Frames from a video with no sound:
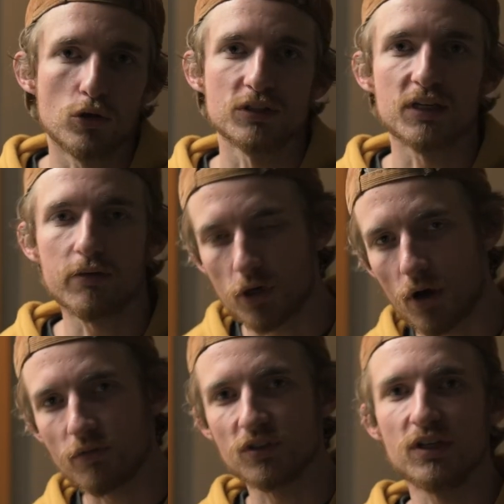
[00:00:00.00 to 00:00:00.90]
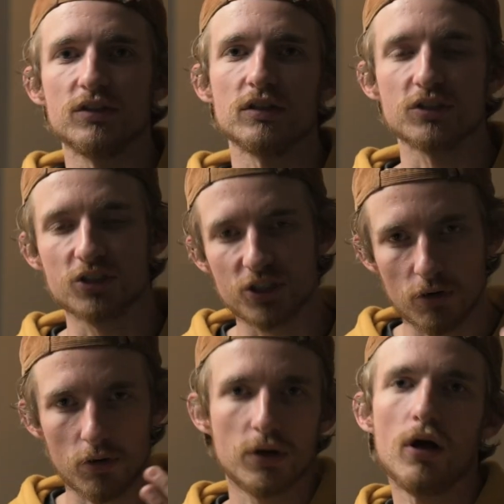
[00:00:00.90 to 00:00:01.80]
Let's have a conversation. Let's share
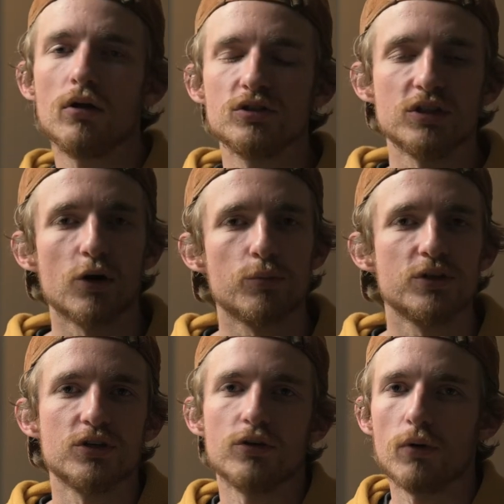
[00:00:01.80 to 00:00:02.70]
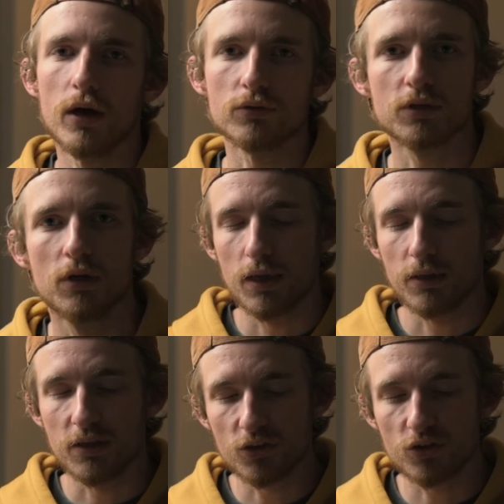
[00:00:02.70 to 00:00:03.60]
our knowledge and help each other out.
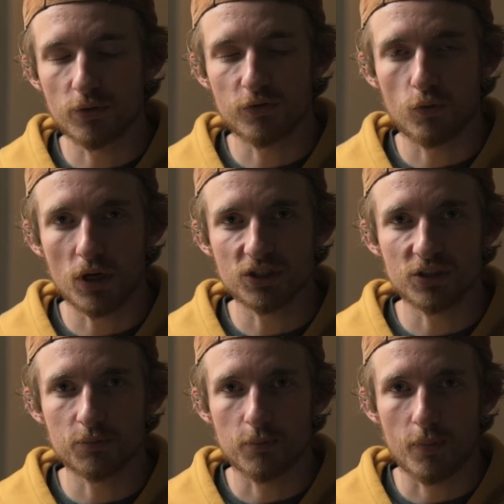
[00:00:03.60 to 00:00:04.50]
Thank you so much for watching,